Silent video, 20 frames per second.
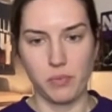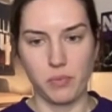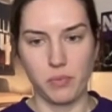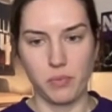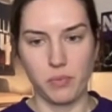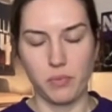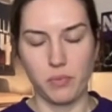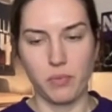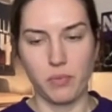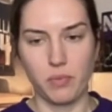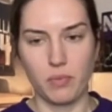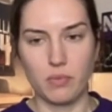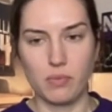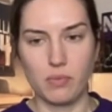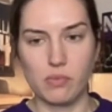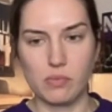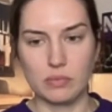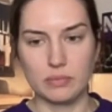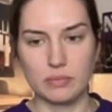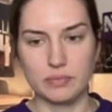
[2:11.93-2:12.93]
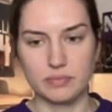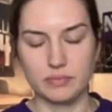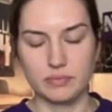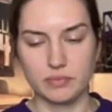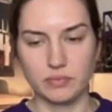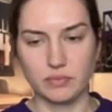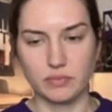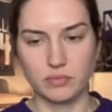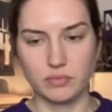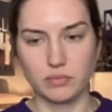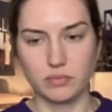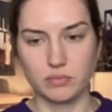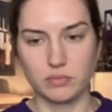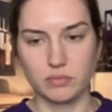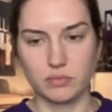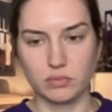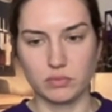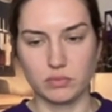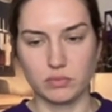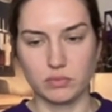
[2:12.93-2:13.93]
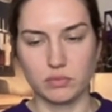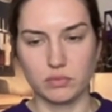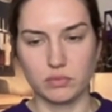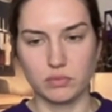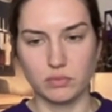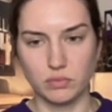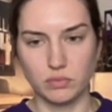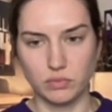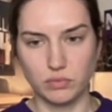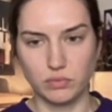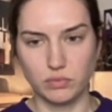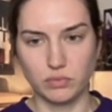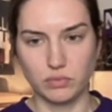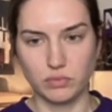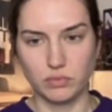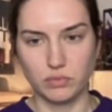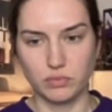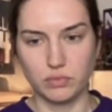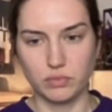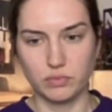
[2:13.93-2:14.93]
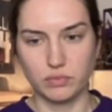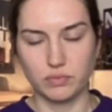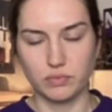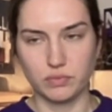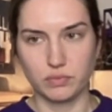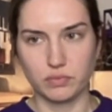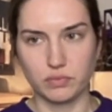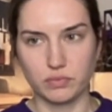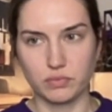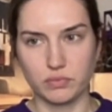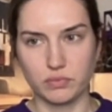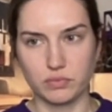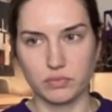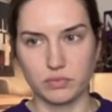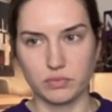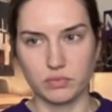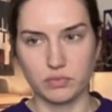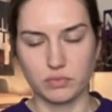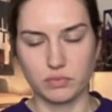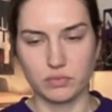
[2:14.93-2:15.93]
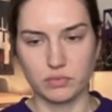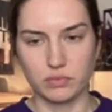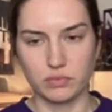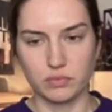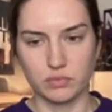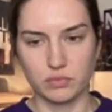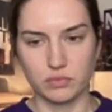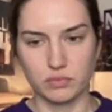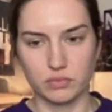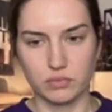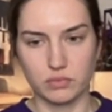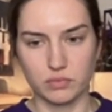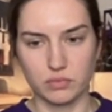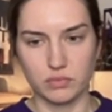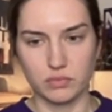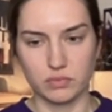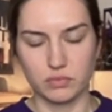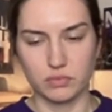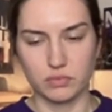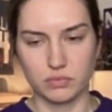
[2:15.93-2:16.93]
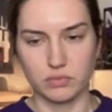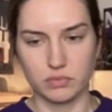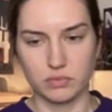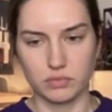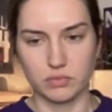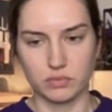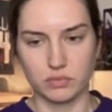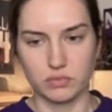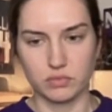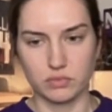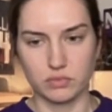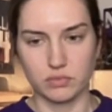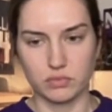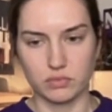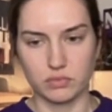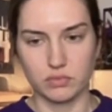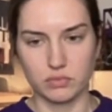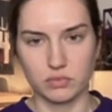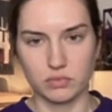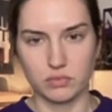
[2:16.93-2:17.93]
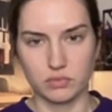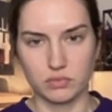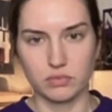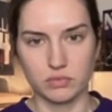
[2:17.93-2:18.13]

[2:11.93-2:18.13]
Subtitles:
(silent)